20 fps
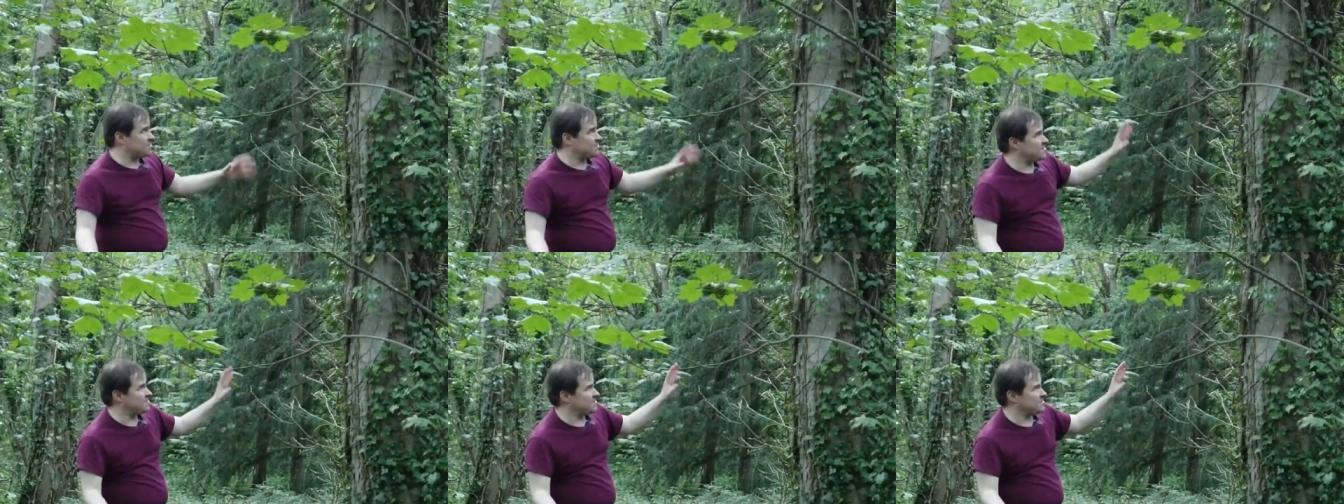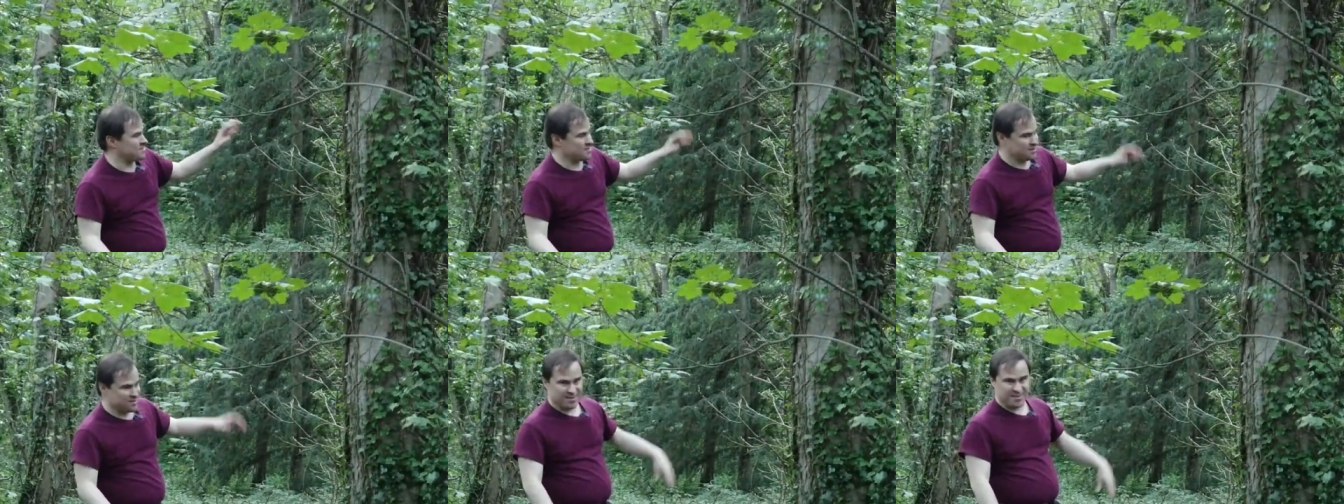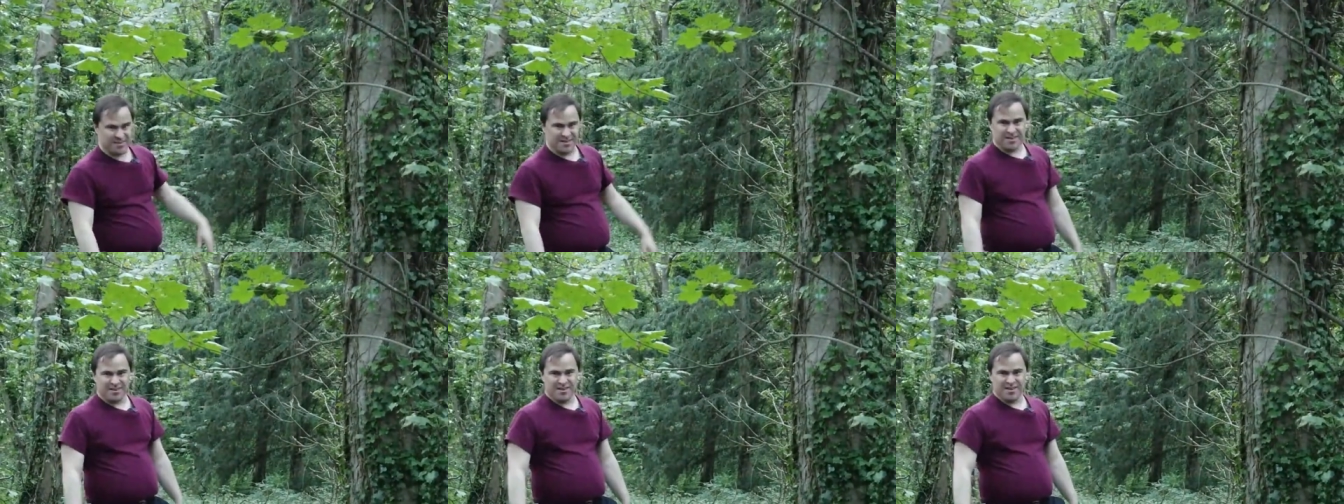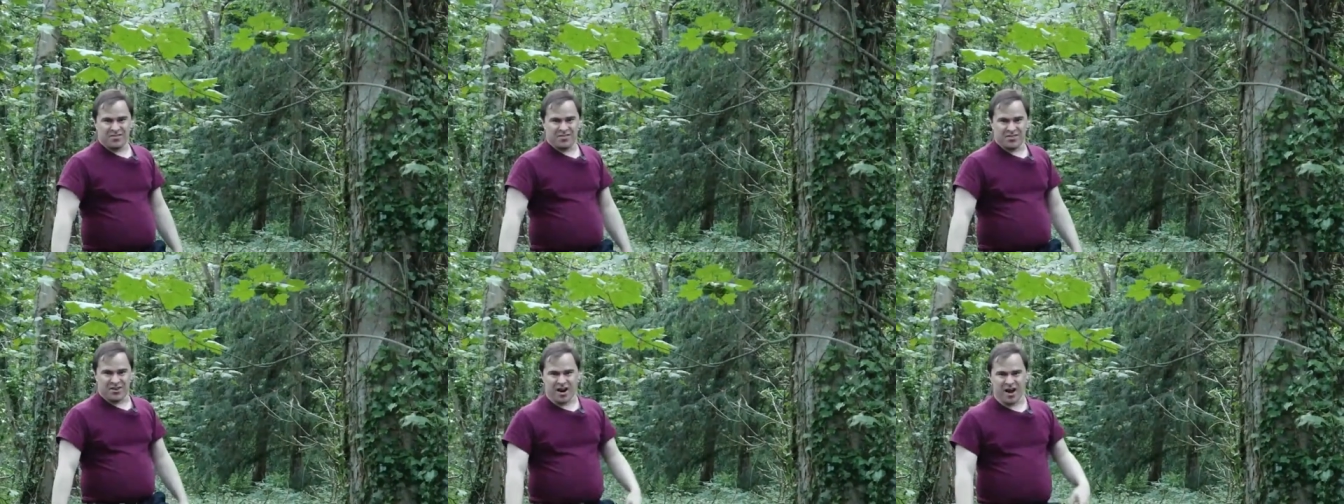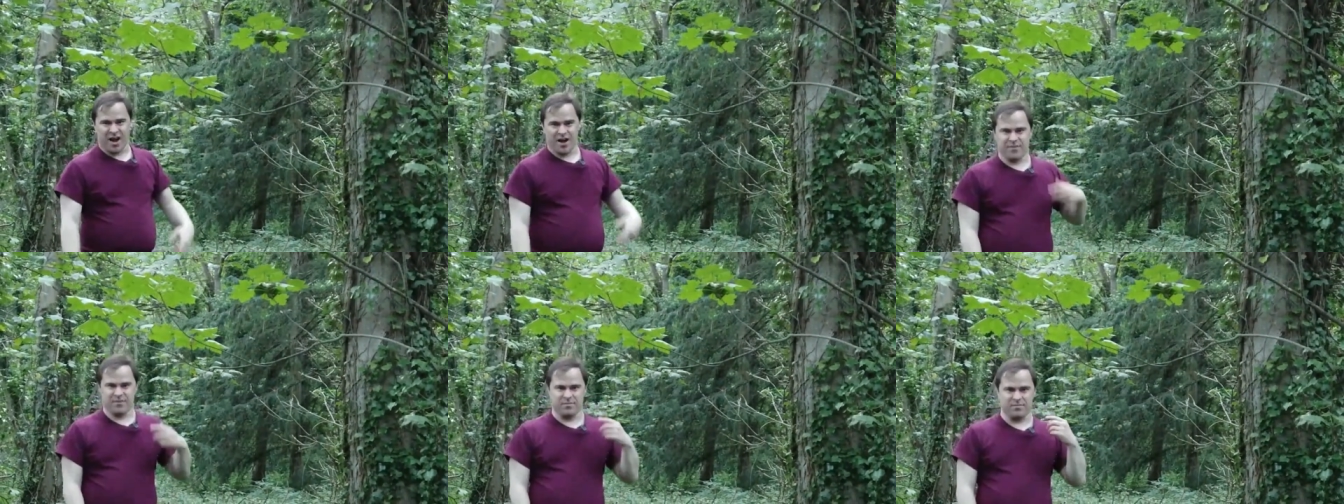that
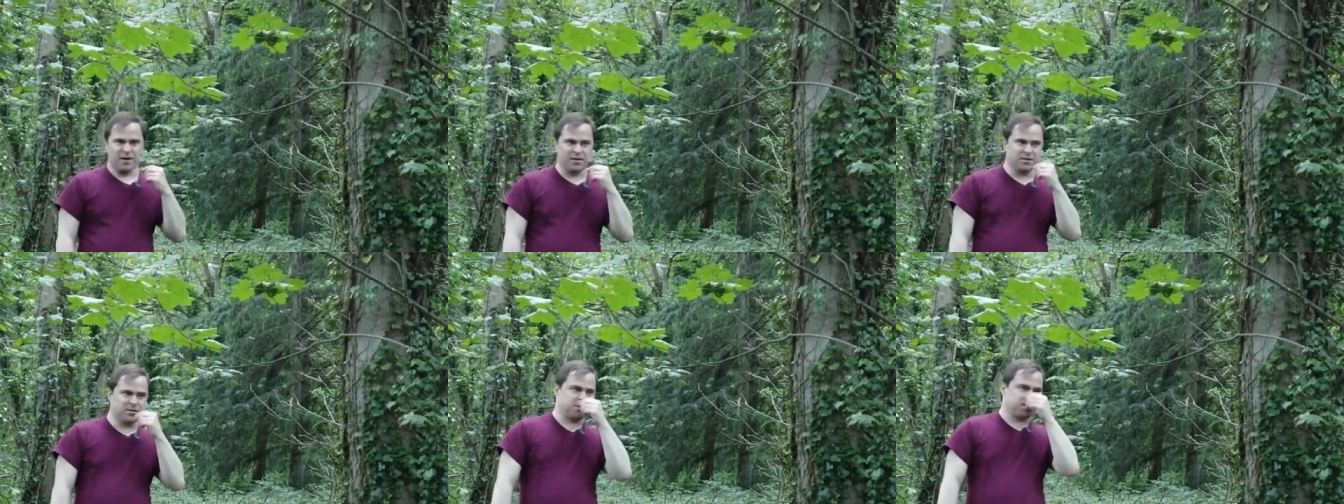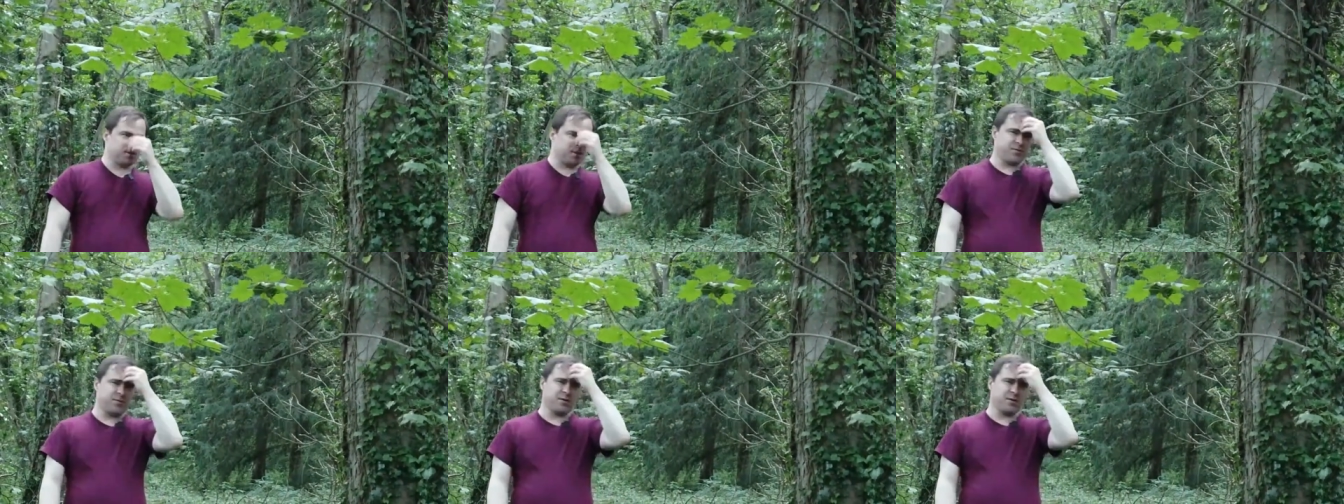I haven't mentioned.